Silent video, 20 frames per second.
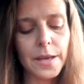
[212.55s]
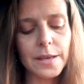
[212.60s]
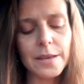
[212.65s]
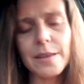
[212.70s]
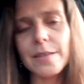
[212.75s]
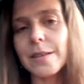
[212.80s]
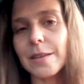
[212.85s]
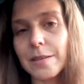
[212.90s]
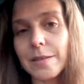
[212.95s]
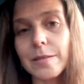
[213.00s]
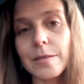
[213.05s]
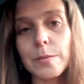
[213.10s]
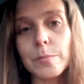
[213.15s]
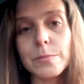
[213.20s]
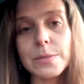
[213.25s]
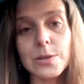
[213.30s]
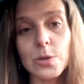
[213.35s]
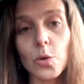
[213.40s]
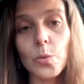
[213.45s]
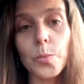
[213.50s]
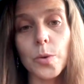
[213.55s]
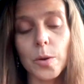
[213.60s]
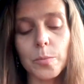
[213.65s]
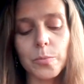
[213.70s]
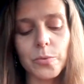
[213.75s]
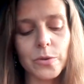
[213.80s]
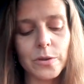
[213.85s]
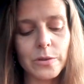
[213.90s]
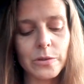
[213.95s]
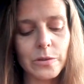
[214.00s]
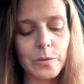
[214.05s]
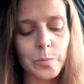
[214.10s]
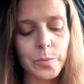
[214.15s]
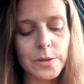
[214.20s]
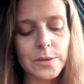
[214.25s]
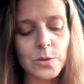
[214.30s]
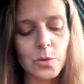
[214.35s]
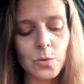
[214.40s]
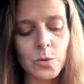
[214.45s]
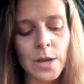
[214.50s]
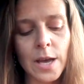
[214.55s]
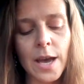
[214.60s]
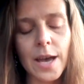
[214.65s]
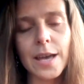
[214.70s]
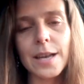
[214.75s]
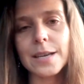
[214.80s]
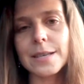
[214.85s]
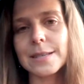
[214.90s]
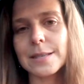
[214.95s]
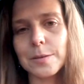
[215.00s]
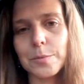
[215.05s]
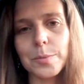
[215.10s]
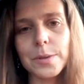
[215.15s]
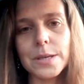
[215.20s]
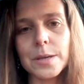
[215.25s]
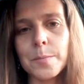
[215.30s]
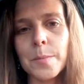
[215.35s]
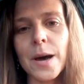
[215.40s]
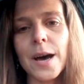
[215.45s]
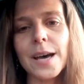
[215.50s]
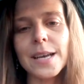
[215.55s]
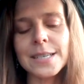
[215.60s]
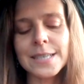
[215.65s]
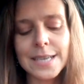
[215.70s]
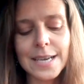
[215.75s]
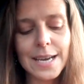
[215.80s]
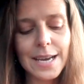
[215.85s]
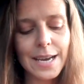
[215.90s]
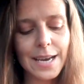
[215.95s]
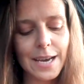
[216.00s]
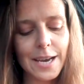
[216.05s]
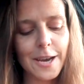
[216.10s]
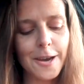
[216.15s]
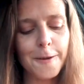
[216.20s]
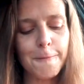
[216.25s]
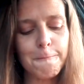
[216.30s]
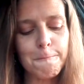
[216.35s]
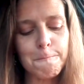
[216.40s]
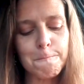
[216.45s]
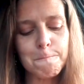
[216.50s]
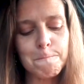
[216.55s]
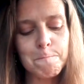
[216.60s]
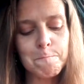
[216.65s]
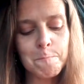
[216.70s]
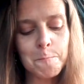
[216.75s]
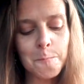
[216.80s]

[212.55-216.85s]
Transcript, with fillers: he did some soap operas prisioneira saber amar um,